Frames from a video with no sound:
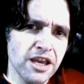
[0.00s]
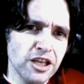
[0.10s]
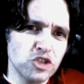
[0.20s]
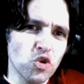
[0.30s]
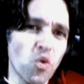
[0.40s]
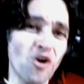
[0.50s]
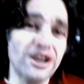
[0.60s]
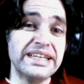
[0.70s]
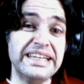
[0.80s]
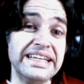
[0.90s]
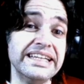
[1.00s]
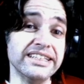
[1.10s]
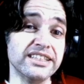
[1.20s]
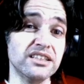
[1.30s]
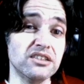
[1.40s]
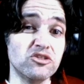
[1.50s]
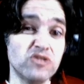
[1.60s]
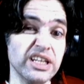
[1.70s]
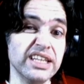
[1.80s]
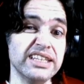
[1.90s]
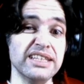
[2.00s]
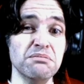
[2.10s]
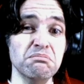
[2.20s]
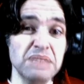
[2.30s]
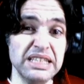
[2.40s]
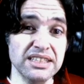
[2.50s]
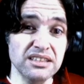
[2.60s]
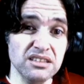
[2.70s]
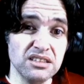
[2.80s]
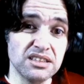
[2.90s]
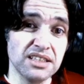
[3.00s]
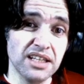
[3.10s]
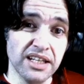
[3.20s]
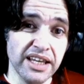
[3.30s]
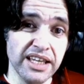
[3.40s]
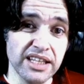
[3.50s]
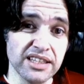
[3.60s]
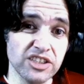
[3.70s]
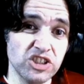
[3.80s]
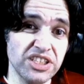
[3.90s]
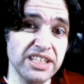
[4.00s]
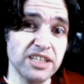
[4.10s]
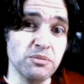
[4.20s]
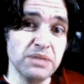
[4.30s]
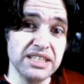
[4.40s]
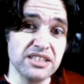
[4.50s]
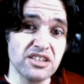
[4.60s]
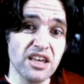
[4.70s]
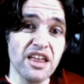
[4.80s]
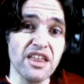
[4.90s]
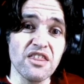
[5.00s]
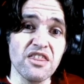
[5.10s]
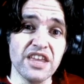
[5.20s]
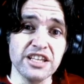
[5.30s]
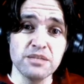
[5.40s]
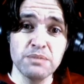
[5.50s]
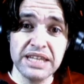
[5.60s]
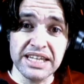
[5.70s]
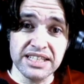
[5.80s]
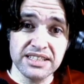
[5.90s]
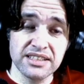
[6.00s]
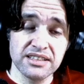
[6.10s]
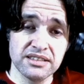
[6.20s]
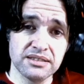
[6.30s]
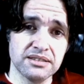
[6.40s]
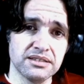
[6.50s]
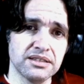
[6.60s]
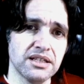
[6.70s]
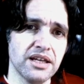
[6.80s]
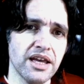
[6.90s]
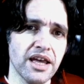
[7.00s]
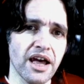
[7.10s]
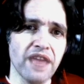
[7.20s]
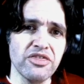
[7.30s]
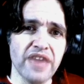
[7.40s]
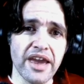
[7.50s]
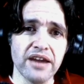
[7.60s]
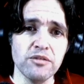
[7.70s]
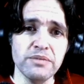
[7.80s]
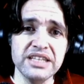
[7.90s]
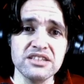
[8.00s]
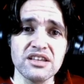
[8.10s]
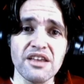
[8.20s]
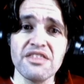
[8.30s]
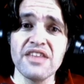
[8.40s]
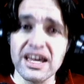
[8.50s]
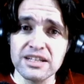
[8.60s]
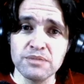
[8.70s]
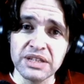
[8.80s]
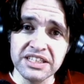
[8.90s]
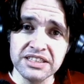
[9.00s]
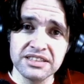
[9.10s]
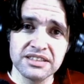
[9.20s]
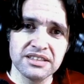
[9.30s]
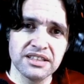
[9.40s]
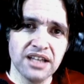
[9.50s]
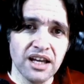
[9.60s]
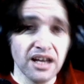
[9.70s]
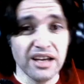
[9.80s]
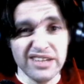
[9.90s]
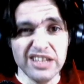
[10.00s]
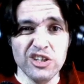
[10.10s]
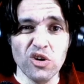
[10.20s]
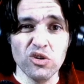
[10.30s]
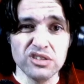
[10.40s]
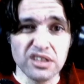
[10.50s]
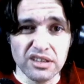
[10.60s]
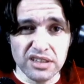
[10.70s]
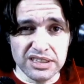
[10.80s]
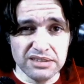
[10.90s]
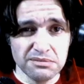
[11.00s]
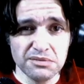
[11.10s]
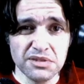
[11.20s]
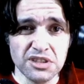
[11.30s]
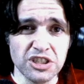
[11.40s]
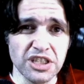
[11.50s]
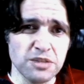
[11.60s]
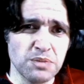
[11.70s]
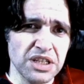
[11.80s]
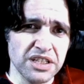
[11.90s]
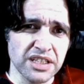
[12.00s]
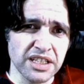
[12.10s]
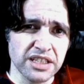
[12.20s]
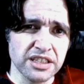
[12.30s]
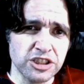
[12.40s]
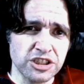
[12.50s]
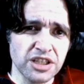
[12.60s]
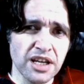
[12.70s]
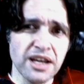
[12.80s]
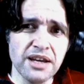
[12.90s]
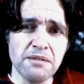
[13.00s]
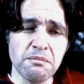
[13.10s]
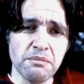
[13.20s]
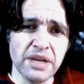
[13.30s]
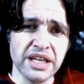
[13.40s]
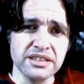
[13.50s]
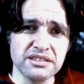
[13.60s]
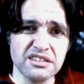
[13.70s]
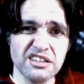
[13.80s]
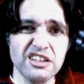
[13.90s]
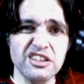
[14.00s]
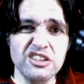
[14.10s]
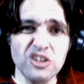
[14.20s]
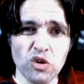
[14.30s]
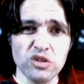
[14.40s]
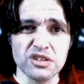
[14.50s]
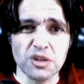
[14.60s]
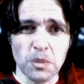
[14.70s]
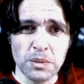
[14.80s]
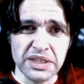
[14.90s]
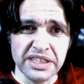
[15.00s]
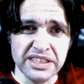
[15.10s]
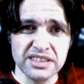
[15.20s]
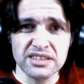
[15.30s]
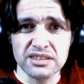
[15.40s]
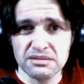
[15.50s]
So what here really means in English, here means this place, and there means that place, and then yonder in the Shakespearean English meant yonder place.